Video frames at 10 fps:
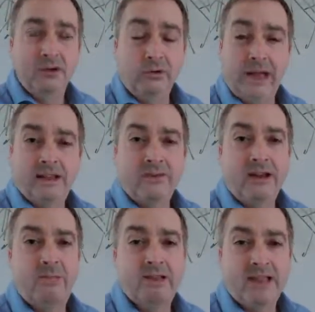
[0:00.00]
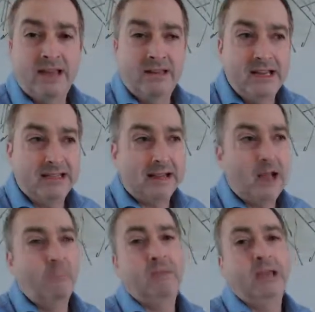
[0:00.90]
You'll get a 20%
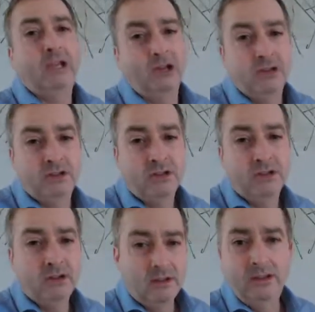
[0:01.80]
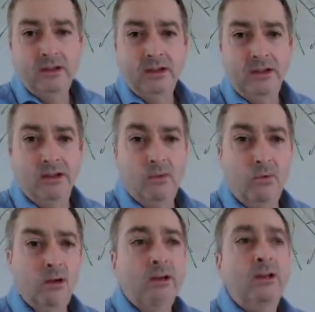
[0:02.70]
discount because
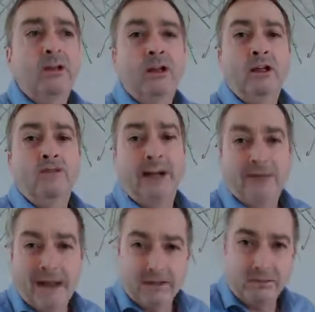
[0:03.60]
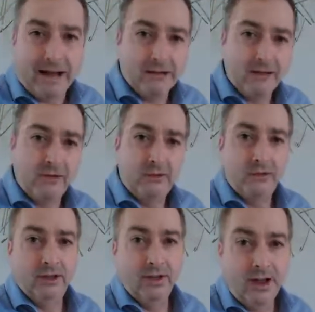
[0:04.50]
you found out about it
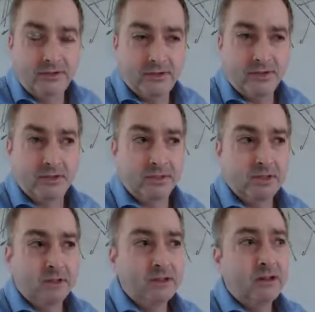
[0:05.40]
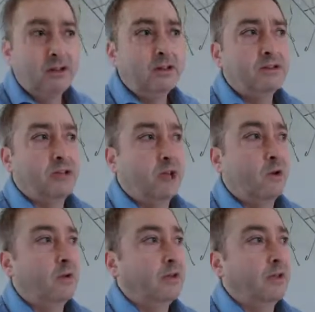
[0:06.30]
through the live streams.
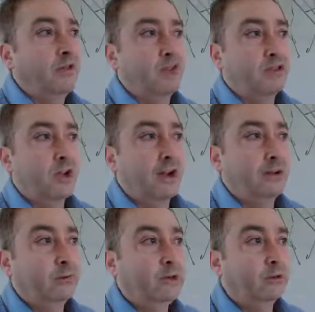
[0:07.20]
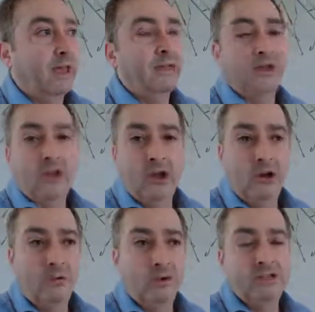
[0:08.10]
So if you sign up, you'll get the
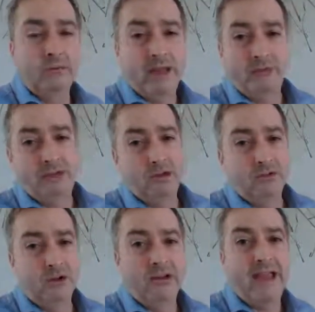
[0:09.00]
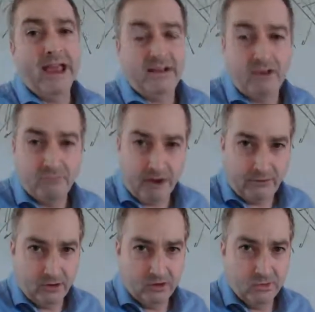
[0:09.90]
code, which you'll be able to use on any of my
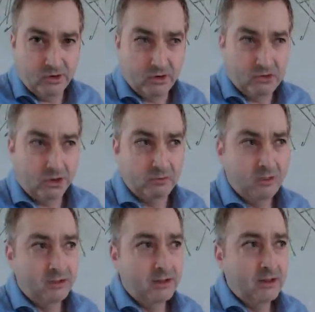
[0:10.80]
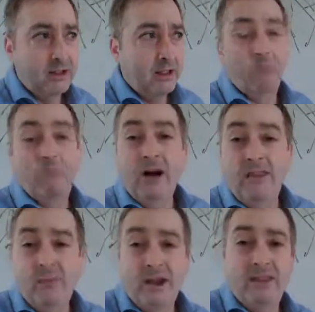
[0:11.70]
future workshops. And
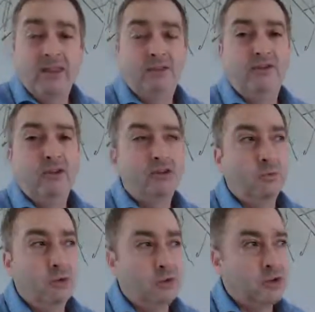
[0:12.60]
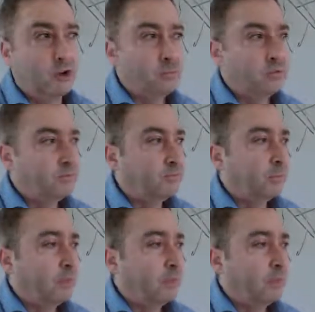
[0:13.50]
by the way, these future workshops,